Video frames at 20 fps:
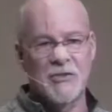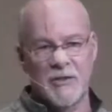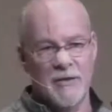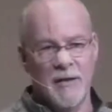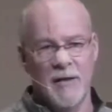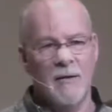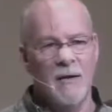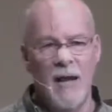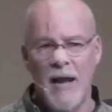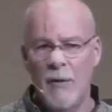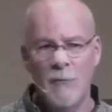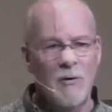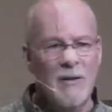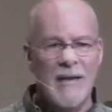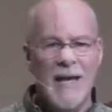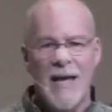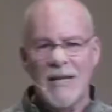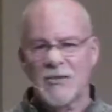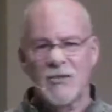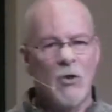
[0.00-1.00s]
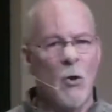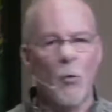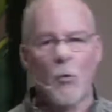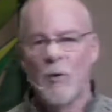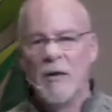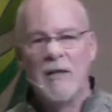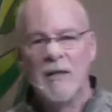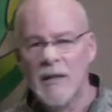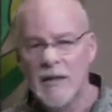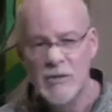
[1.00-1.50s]
And it really has no
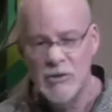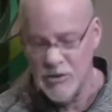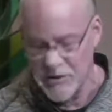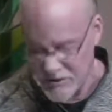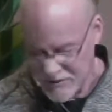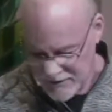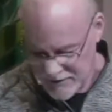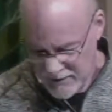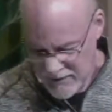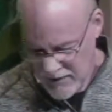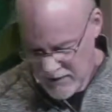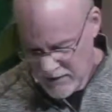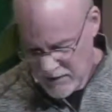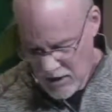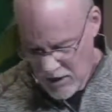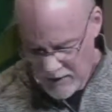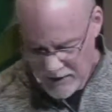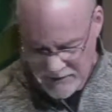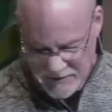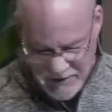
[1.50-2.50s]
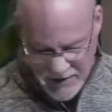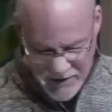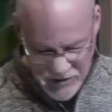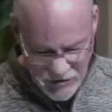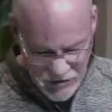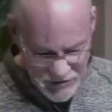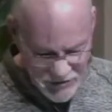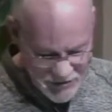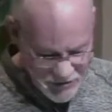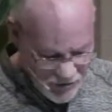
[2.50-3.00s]
religious
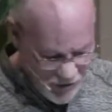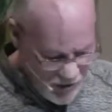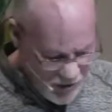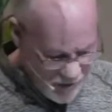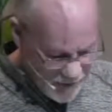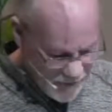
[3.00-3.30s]
connotations at all in